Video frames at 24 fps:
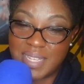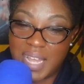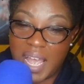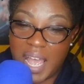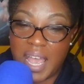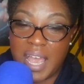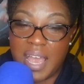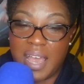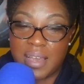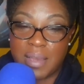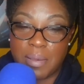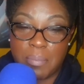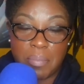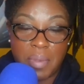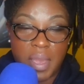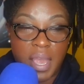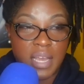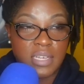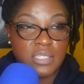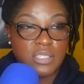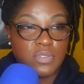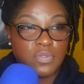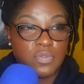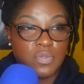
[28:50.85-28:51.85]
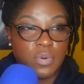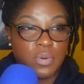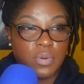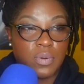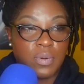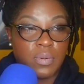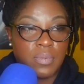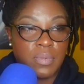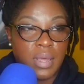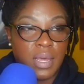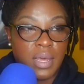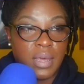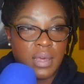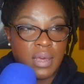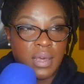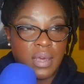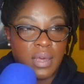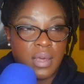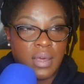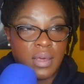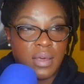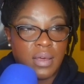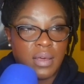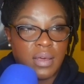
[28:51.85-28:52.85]
I had compassion for him
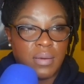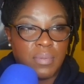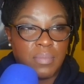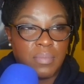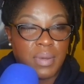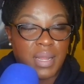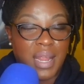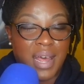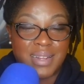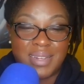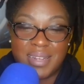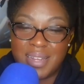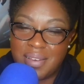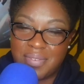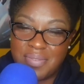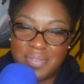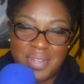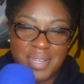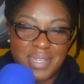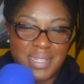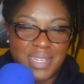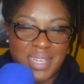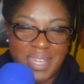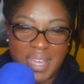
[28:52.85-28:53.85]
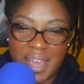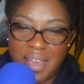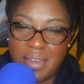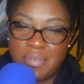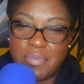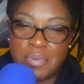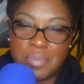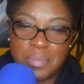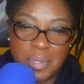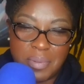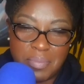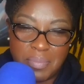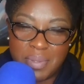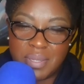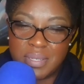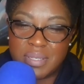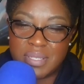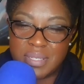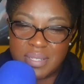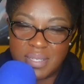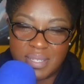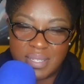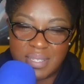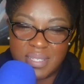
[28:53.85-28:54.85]
but I definitely gave him the
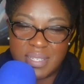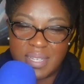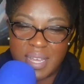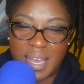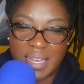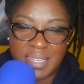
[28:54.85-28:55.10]
business.